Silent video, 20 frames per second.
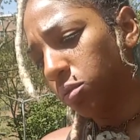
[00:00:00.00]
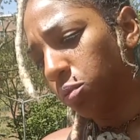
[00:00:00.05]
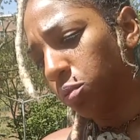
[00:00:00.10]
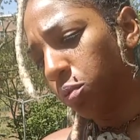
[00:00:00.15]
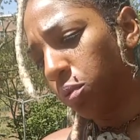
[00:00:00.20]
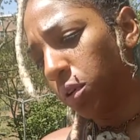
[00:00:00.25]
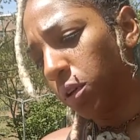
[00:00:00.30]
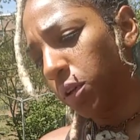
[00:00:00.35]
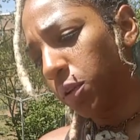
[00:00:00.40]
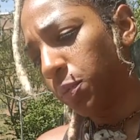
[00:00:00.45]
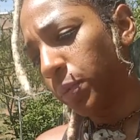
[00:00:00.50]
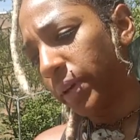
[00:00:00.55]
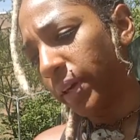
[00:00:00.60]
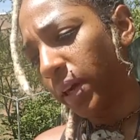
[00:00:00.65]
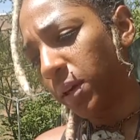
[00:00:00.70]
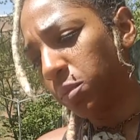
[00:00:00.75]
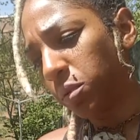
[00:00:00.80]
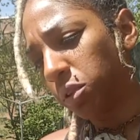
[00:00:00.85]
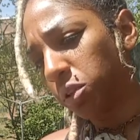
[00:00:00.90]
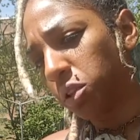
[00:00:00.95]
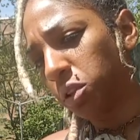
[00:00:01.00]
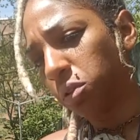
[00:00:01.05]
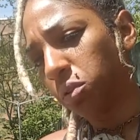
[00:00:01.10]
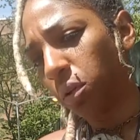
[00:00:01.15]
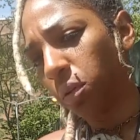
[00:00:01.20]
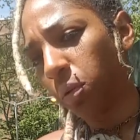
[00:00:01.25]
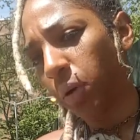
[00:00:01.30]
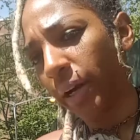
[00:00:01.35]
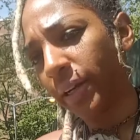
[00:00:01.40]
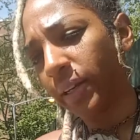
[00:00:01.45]
would be able
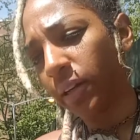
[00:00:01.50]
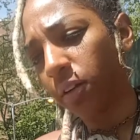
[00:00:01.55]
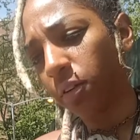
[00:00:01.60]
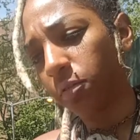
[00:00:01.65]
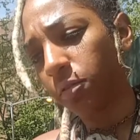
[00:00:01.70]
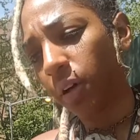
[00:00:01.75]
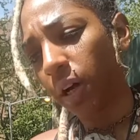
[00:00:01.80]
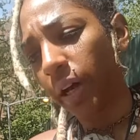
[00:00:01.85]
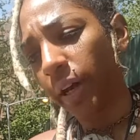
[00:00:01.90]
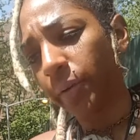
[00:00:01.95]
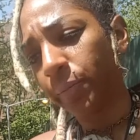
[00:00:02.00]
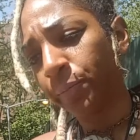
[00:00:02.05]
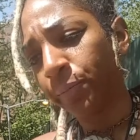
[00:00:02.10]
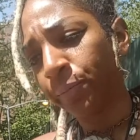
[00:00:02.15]
to identify.